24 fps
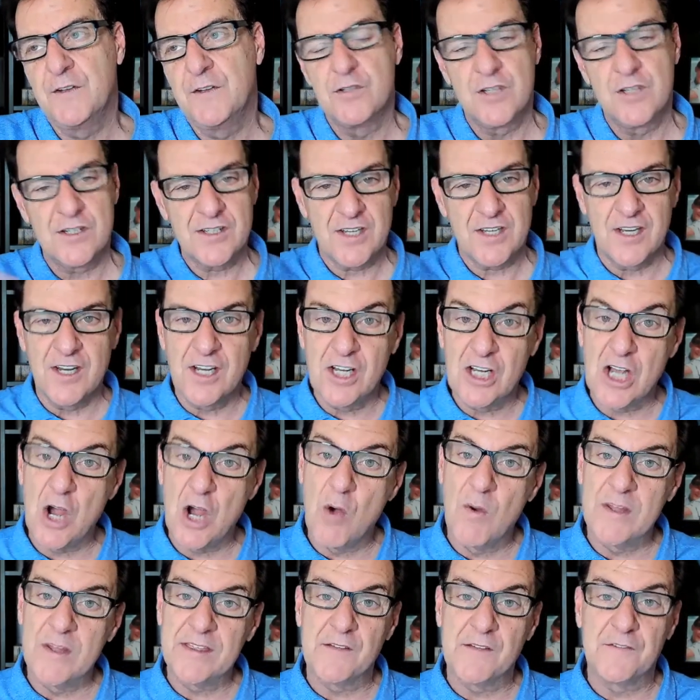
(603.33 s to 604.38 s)
just going to
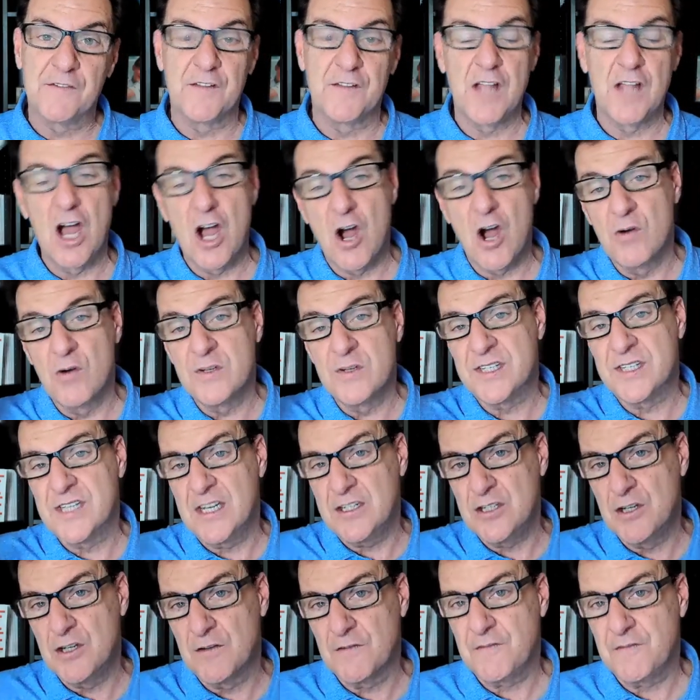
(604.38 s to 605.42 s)
go with the flow,
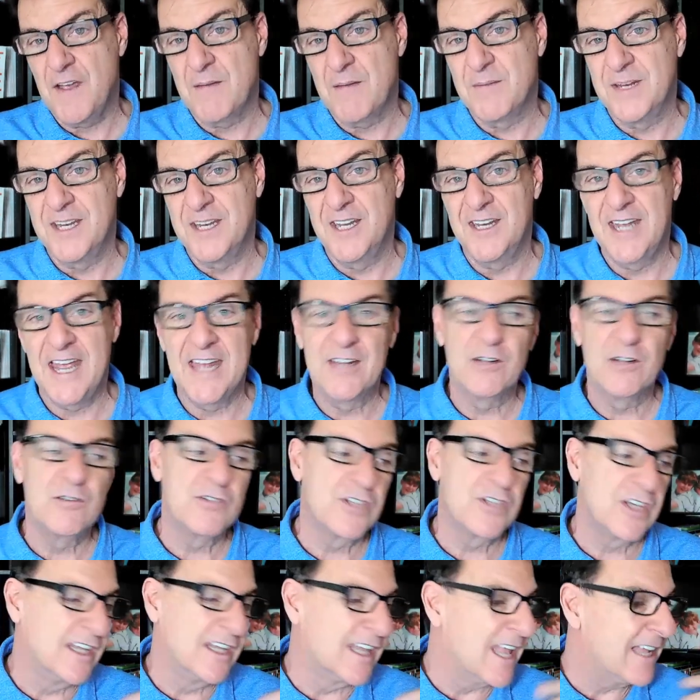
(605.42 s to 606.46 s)
sit in your feminine
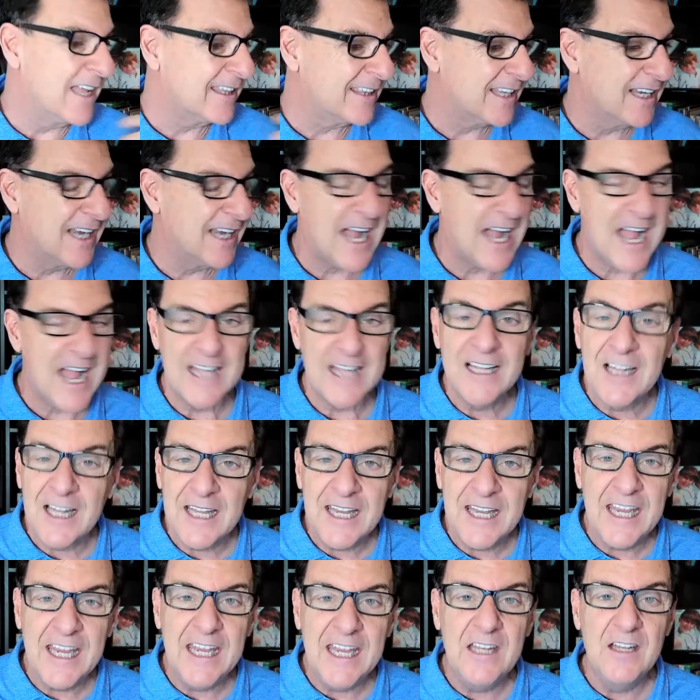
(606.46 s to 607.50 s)
energy, let the guy
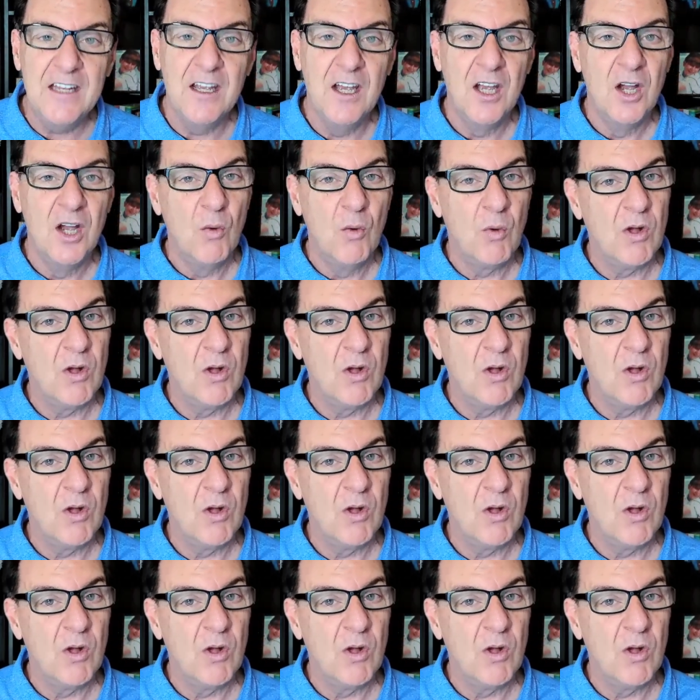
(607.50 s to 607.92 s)
lead.